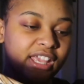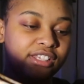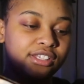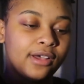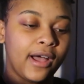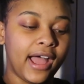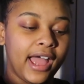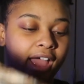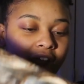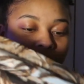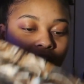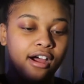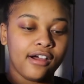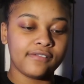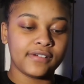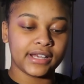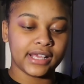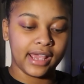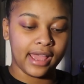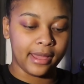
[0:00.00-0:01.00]
So I had
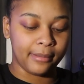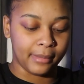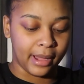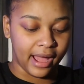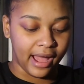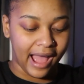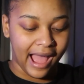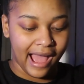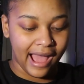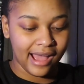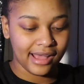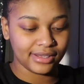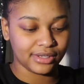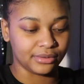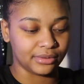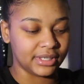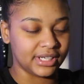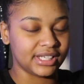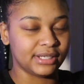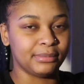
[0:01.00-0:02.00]
already had my eyes
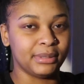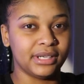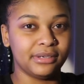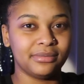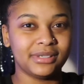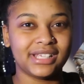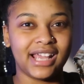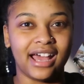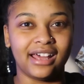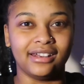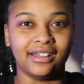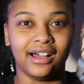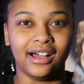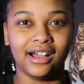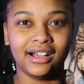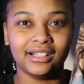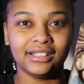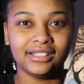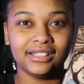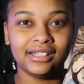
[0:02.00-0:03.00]
on this, but it was kind of
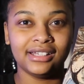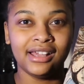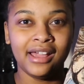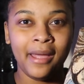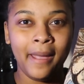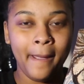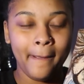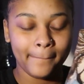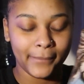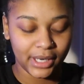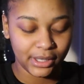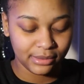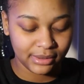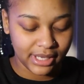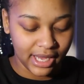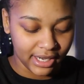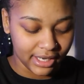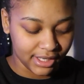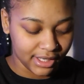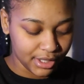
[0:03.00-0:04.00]
ugly, but it was
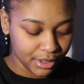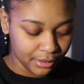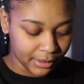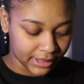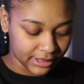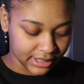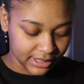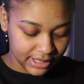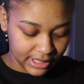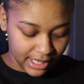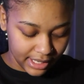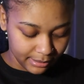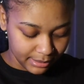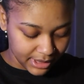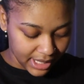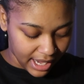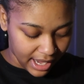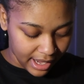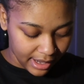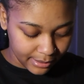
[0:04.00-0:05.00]
kind of cute at the same
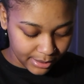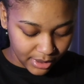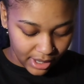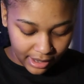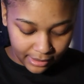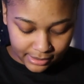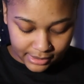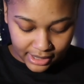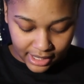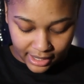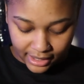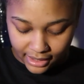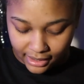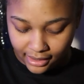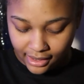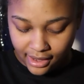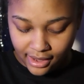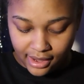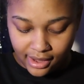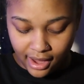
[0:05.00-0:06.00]
time. So I was
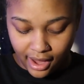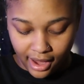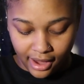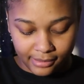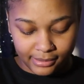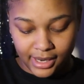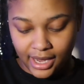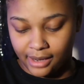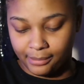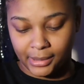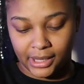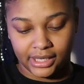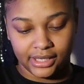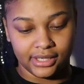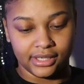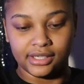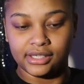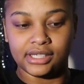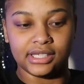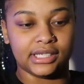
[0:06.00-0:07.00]
like, I'm not about
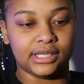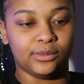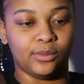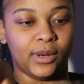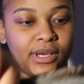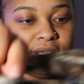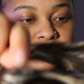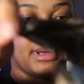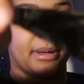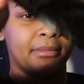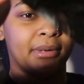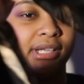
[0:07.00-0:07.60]
to waste my